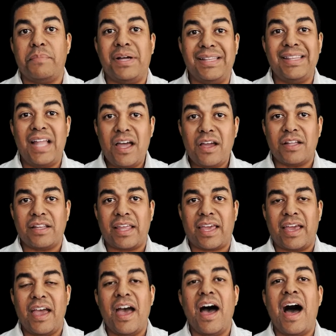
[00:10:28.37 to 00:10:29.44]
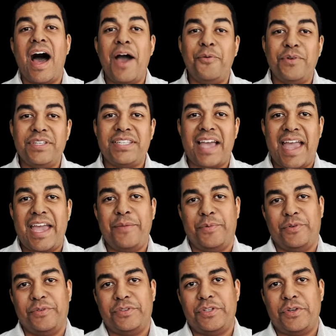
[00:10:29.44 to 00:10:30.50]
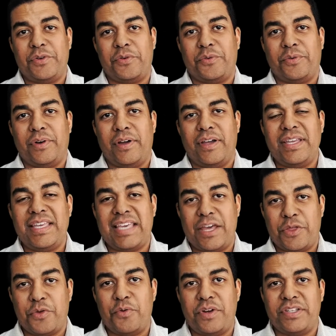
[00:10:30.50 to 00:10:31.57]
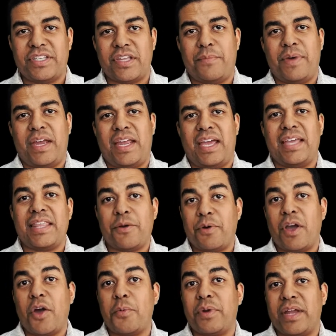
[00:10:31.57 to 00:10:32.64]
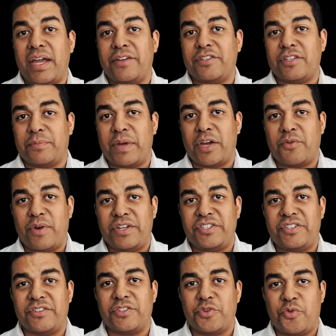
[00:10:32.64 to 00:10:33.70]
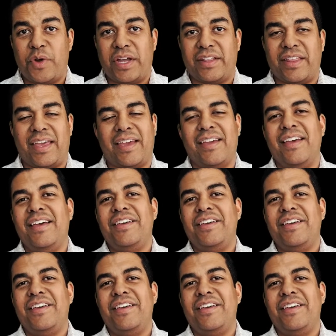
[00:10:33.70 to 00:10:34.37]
But luckily, I was able to get through to somebody and they were able to answer my questions quickly.